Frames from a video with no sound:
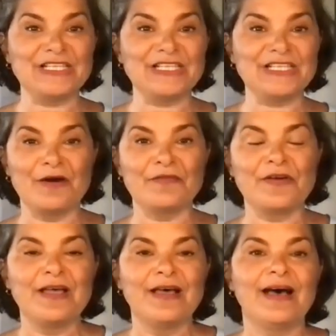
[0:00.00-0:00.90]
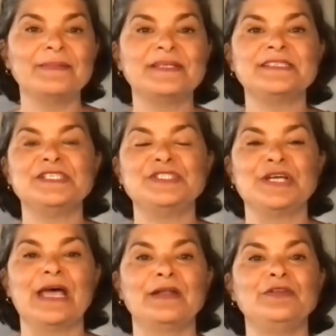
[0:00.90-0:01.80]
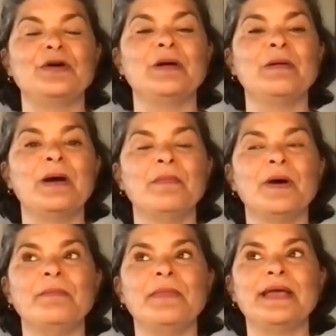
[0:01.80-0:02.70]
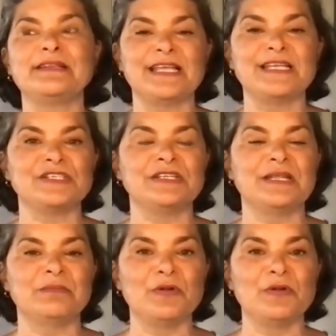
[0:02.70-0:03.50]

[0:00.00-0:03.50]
in itself, I'm going to teach you how to do a meditation in